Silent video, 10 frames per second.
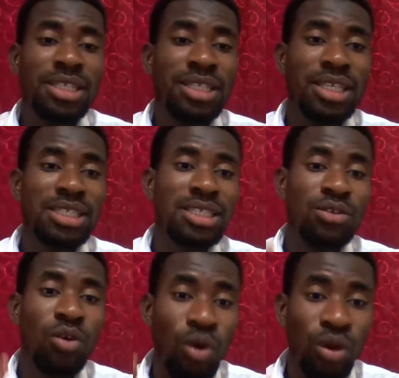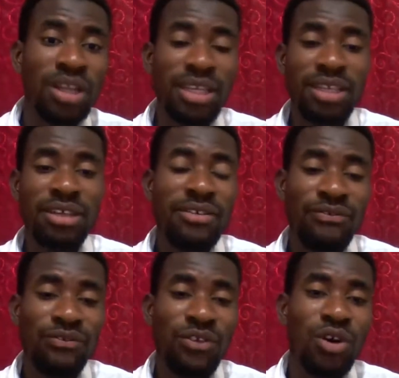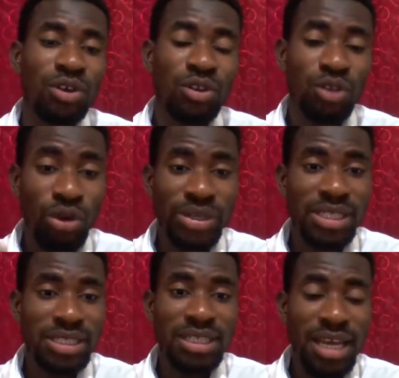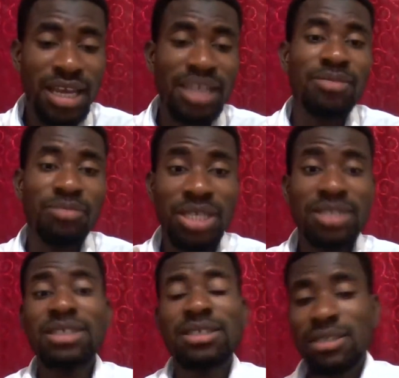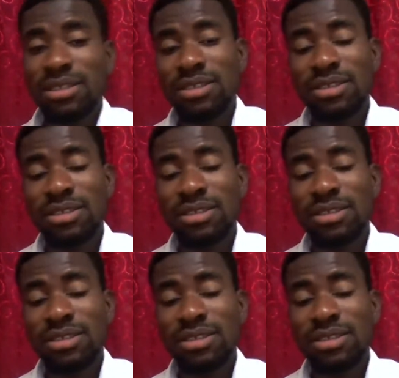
this is only for tourists and business.